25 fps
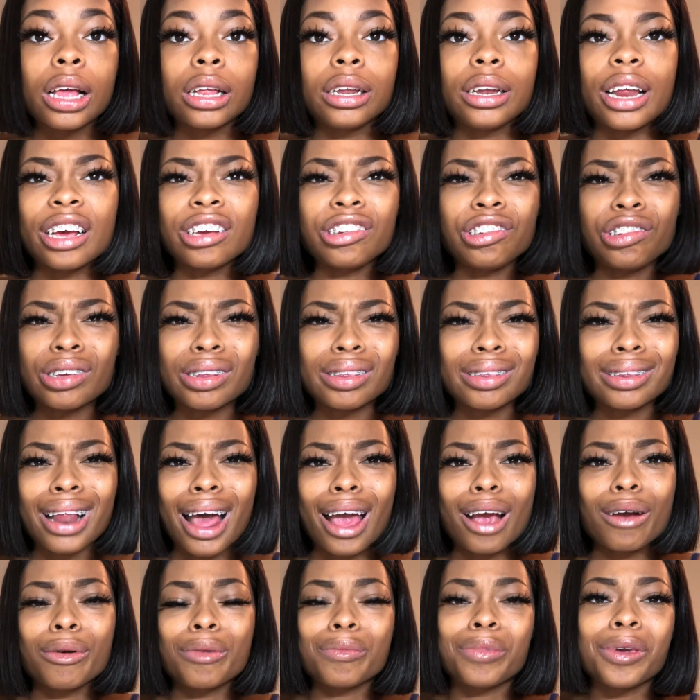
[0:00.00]
That's just
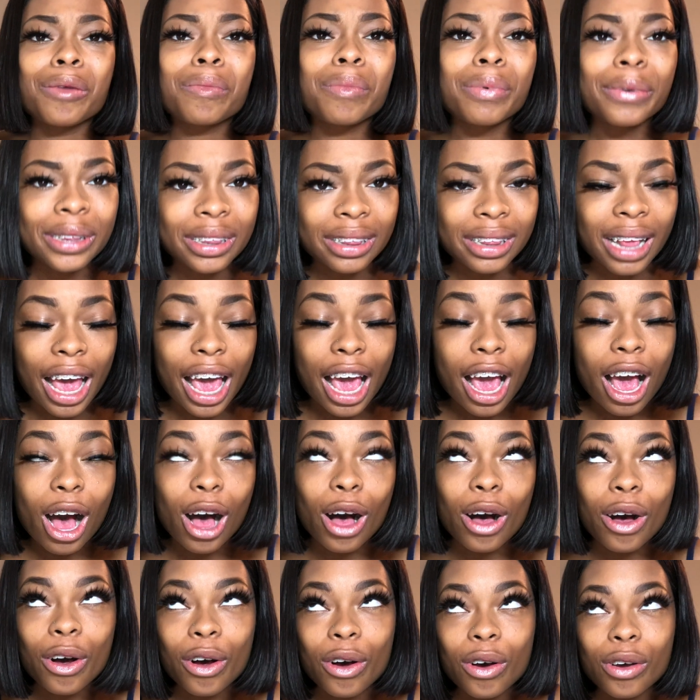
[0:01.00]
like when people say,
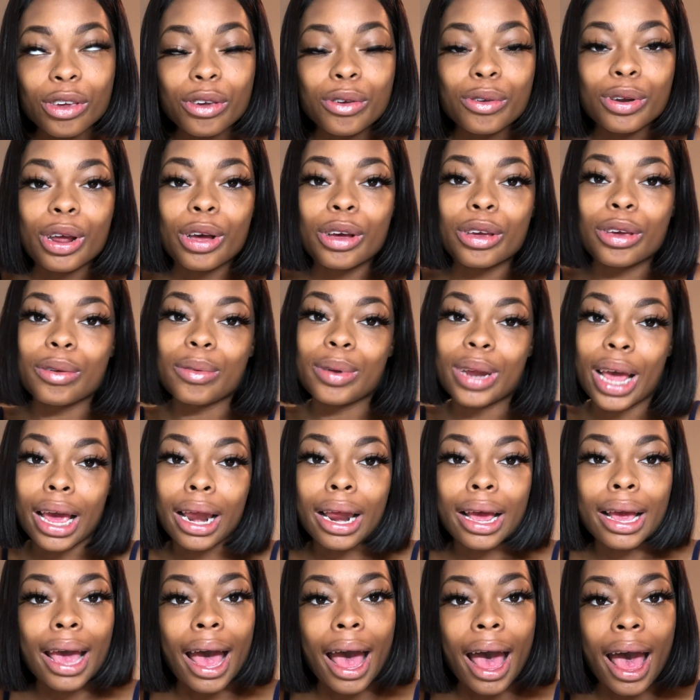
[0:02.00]
oh, you date
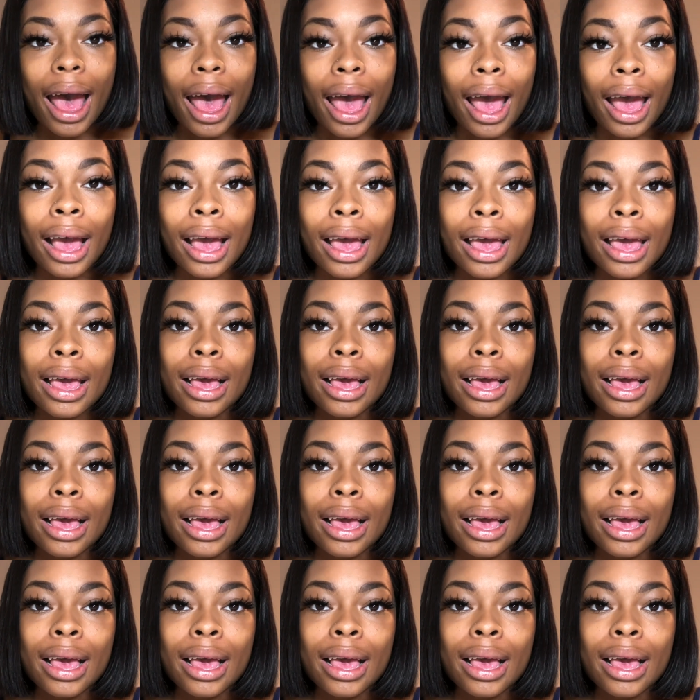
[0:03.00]
a guy,